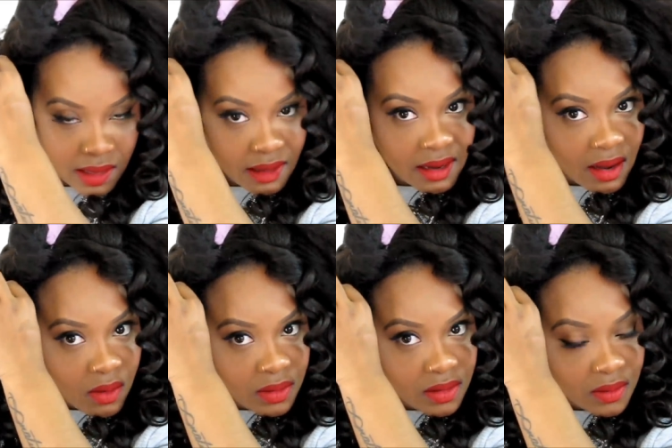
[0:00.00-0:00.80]
And I
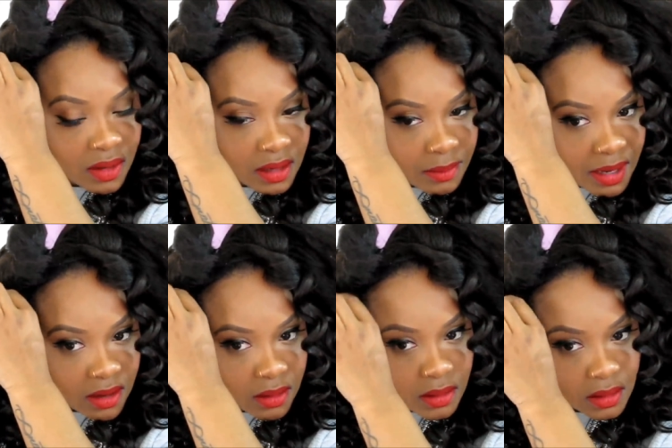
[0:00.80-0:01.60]
hold it on
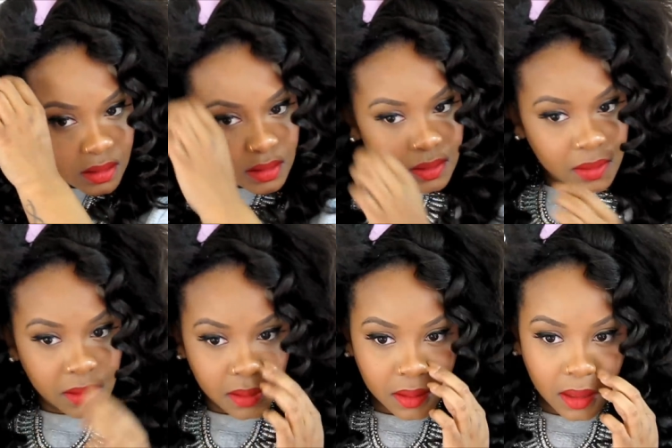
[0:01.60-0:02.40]
about
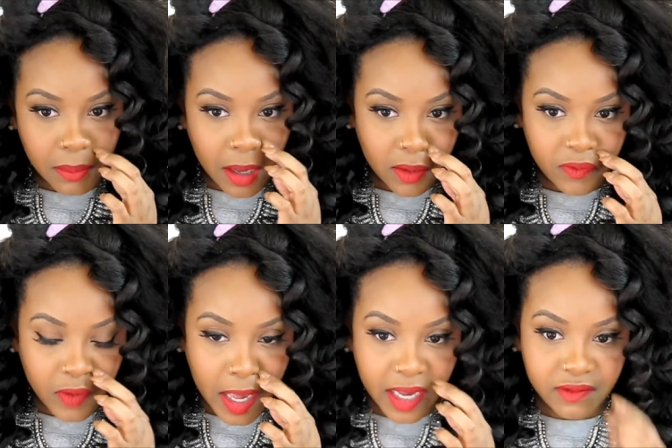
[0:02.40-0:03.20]
about
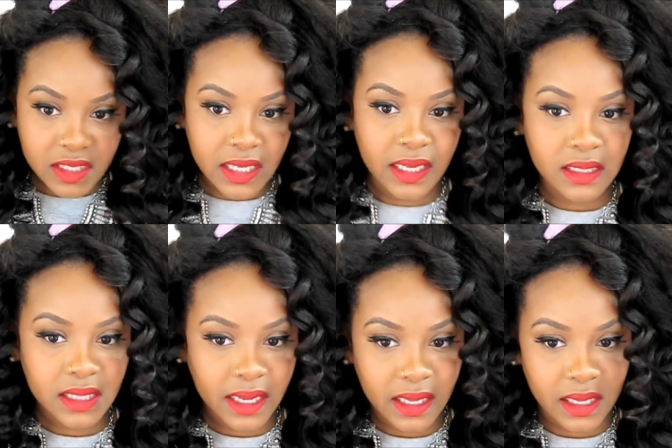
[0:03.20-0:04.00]
five to ten
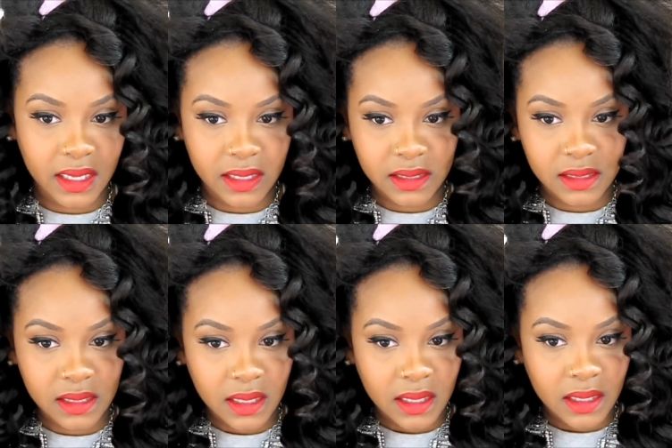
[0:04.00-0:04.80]
seconds
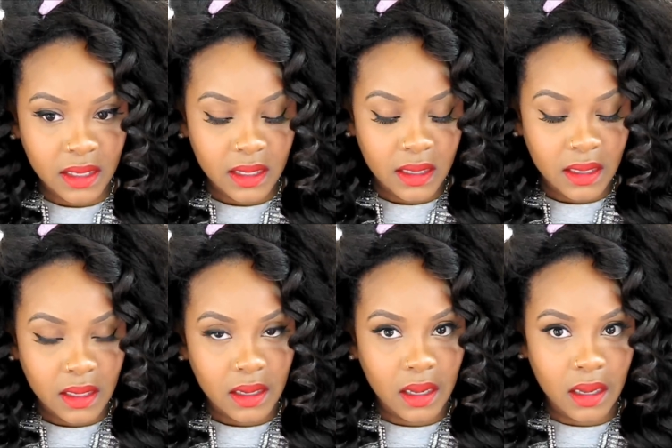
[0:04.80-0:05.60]

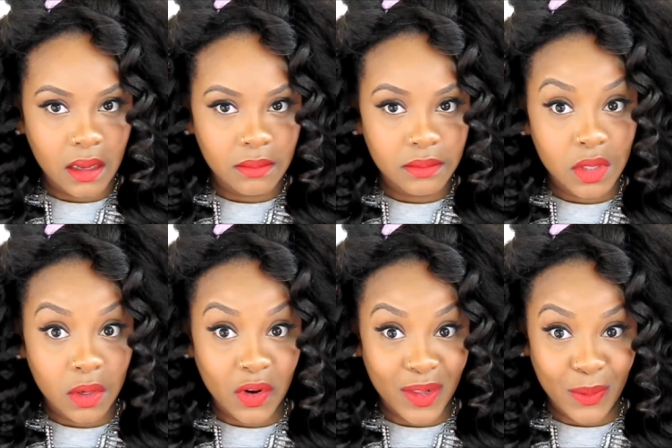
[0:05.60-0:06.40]
um, the
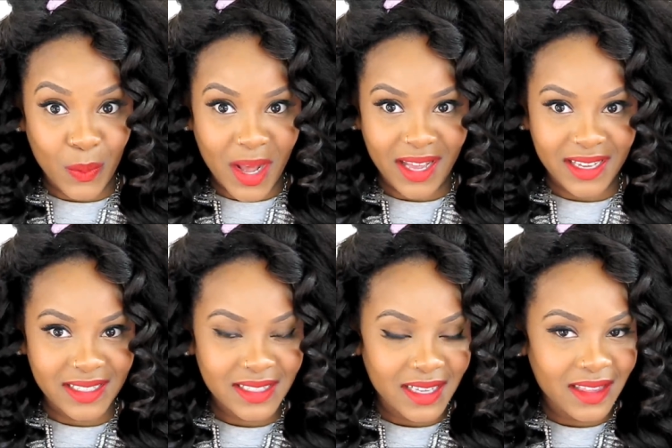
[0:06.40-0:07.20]
curly
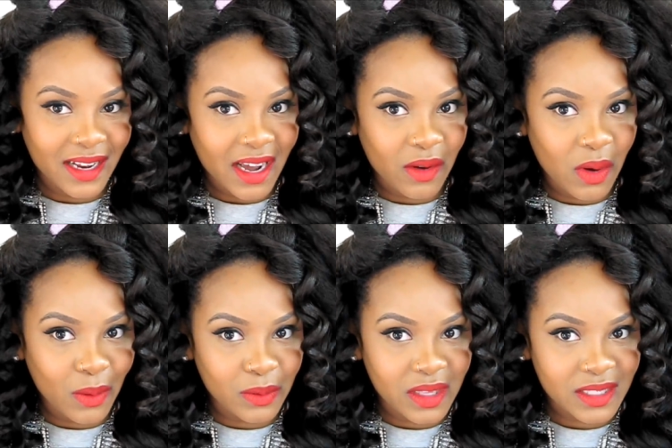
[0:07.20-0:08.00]
wands and then I'll
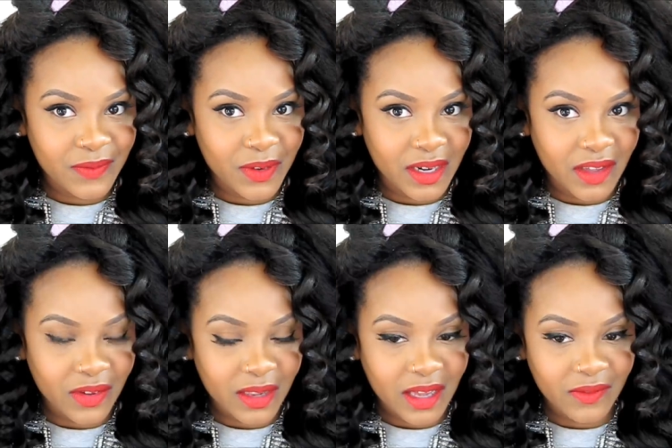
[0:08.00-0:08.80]
hold this for
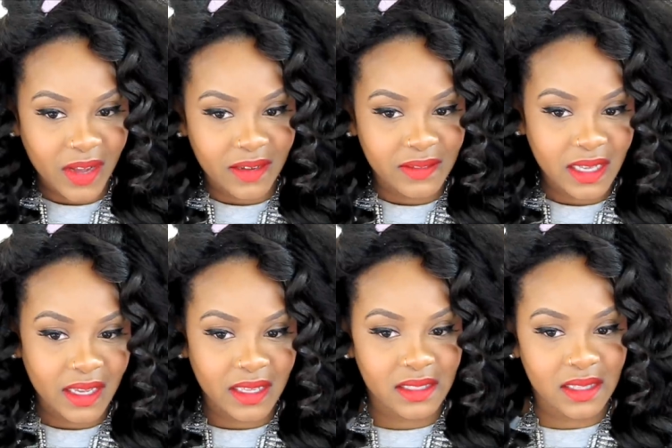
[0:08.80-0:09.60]
another like five
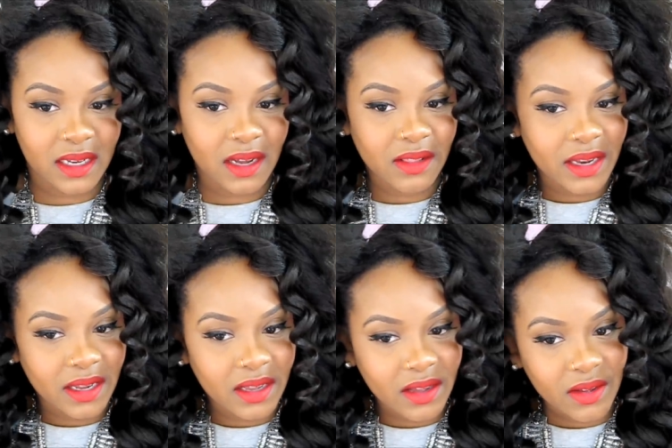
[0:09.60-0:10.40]
seconds and then I'll let
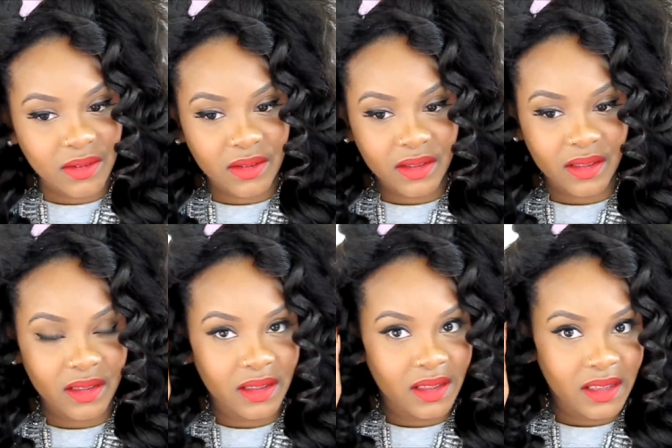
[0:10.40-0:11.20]
it go.
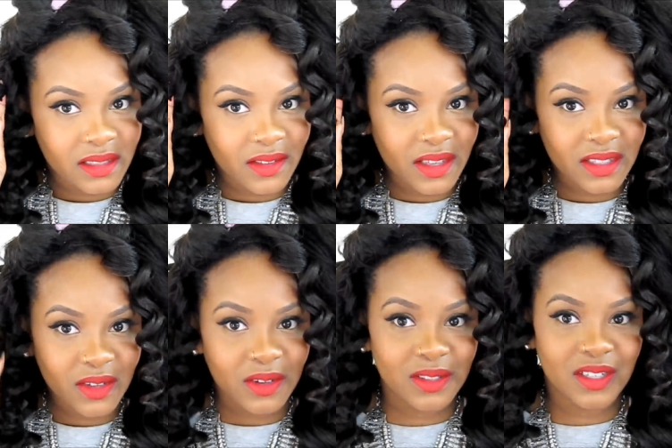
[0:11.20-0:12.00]
So these
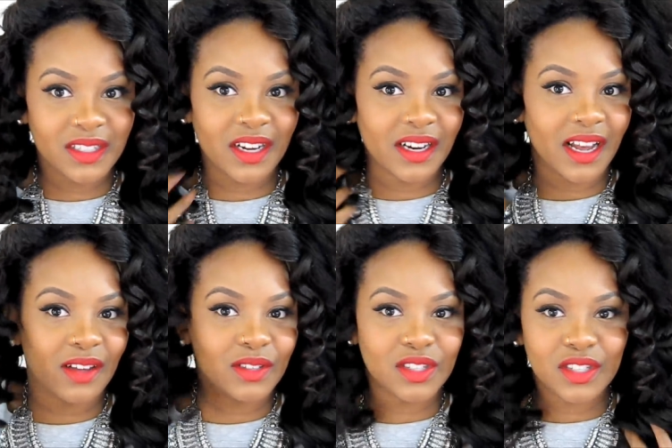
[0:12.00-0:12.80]
curls are turning
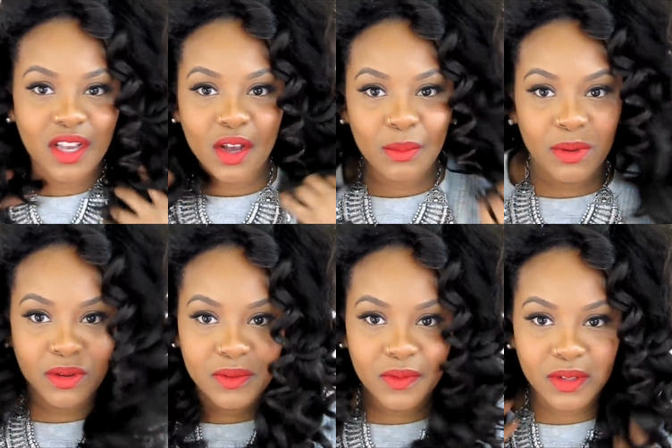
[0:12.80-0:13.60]
out so
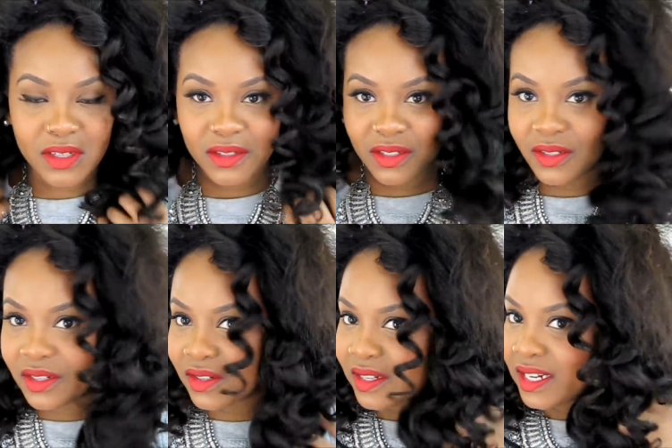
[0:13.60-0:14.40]
beautiful. Don't you
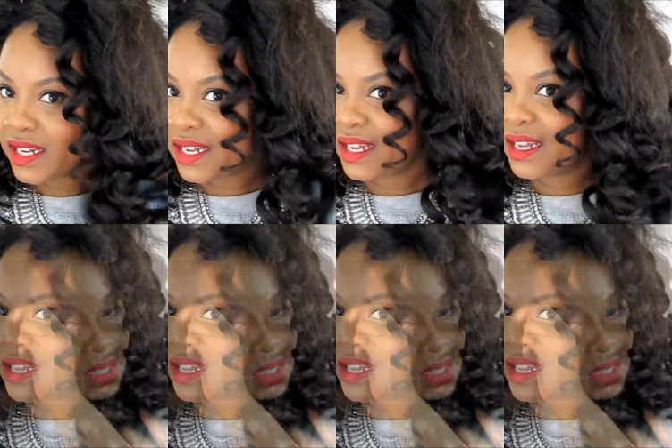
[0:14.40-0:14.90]
agree?